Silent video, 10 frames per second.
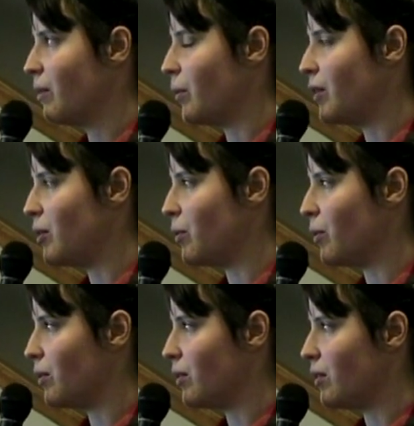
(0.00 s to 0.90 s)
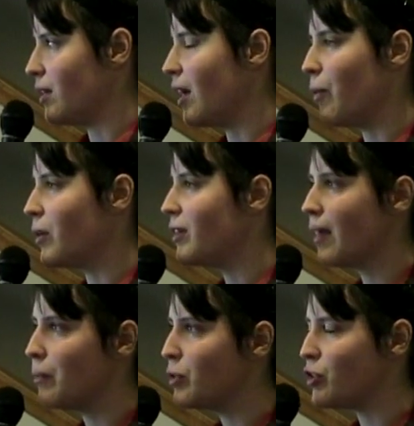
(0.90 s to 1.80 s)
when you, yeah, one
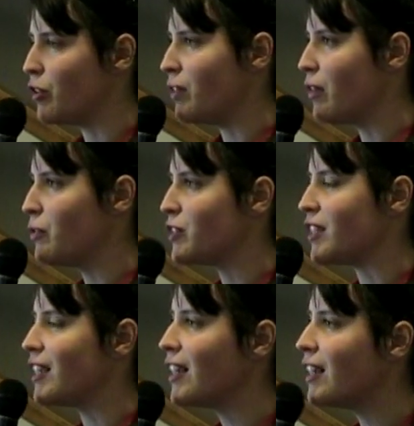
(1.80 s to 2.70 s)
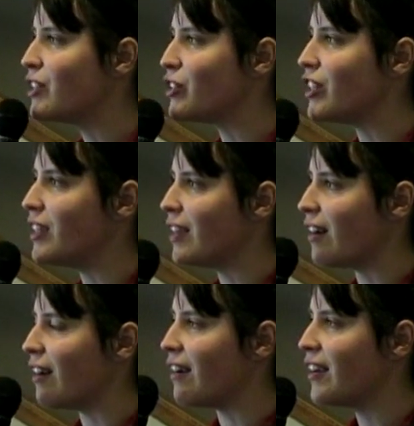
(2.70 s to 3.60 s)
time when Geneviève was a kid, she,
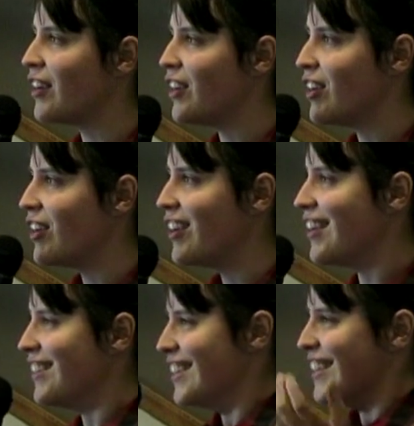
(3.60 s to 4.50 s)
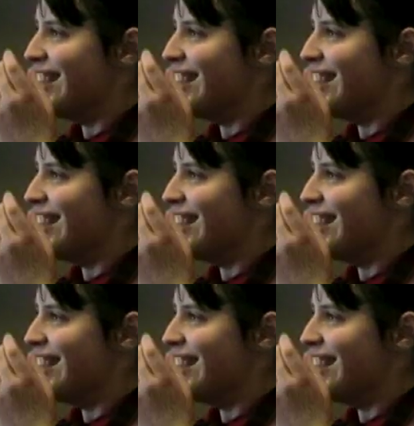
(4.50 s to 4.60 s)
uh, I,